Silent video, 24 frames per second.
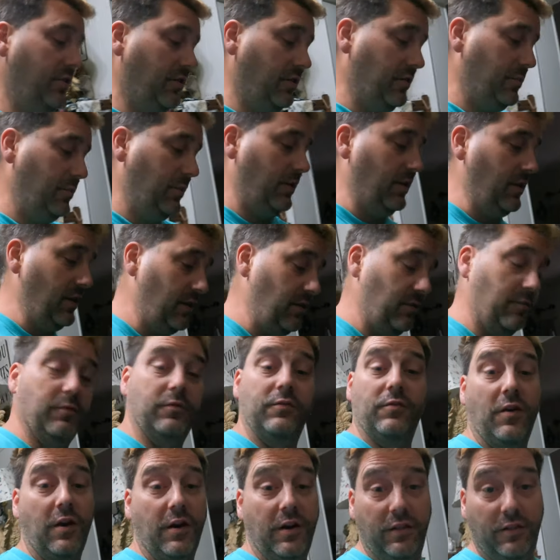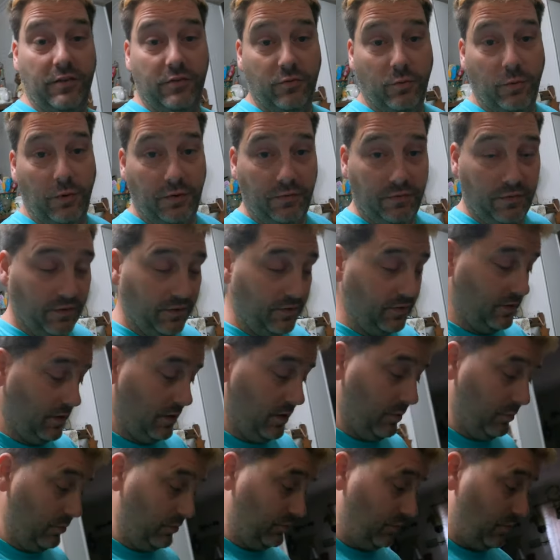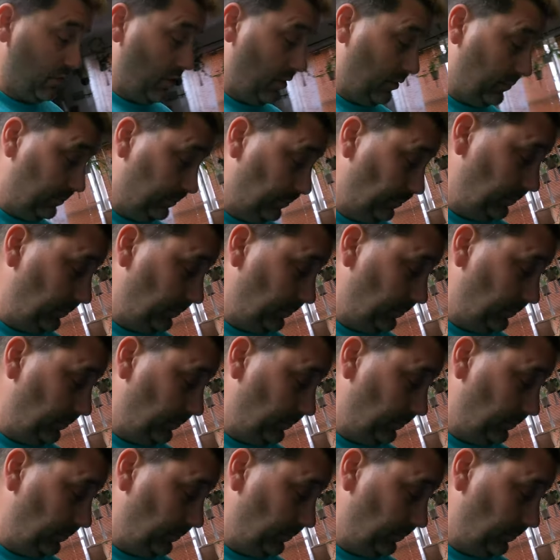telling me that it was Friday the 25th. I was wrong.